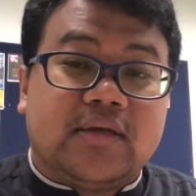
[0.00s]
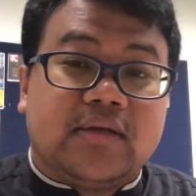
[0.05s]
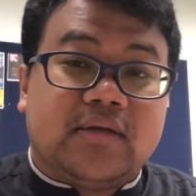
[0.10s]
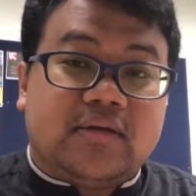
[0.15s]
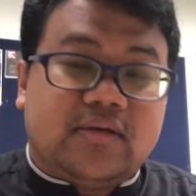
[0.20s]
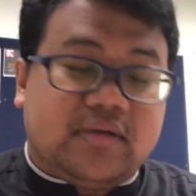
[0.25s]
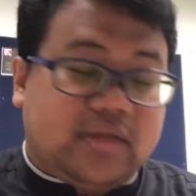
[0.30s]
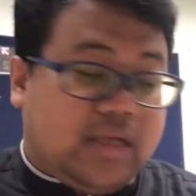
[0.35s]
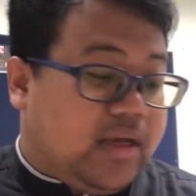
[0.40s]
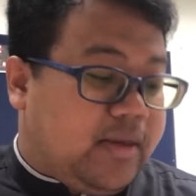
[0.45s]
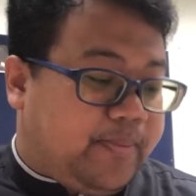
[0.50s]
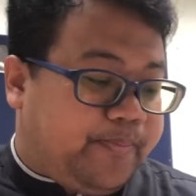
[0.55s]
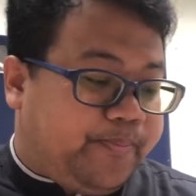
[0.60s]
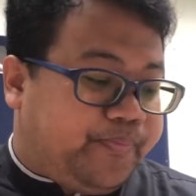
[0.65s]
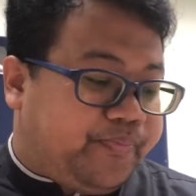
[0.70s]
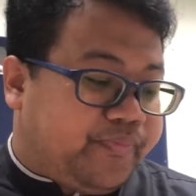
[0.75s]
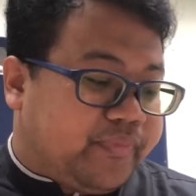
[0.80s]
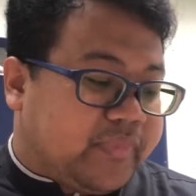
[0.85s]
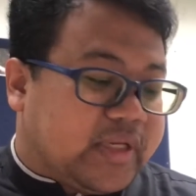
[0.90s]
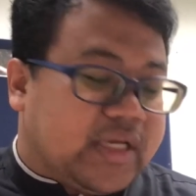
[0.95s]
Okay.
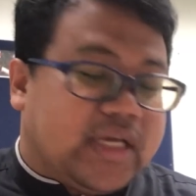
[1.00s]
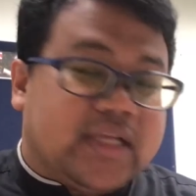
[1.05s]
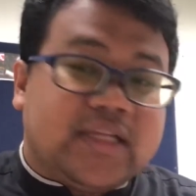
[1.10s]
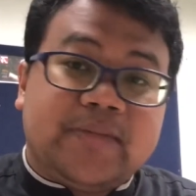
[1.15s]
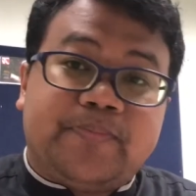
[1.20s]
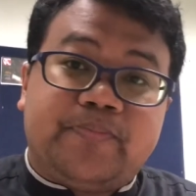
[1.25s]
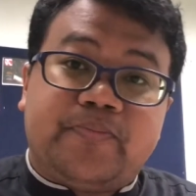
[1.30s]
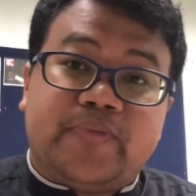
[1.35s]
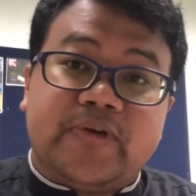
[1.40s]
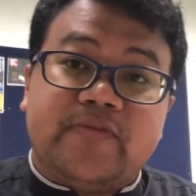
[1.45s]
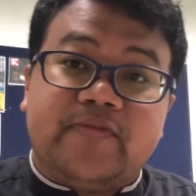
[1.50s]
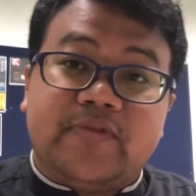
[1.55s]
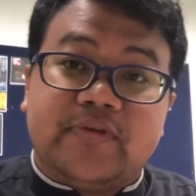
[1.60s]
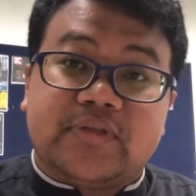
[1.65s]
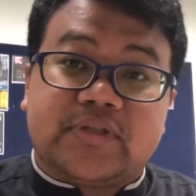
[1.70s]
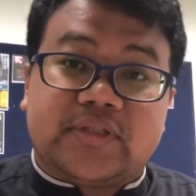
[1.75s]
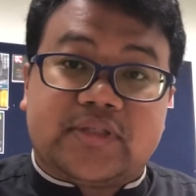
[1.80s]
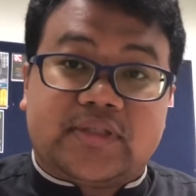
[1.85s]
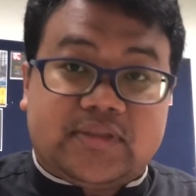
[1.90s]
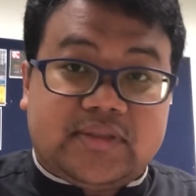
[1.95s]
In the
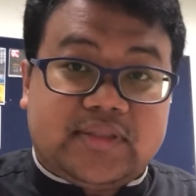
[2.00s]
previous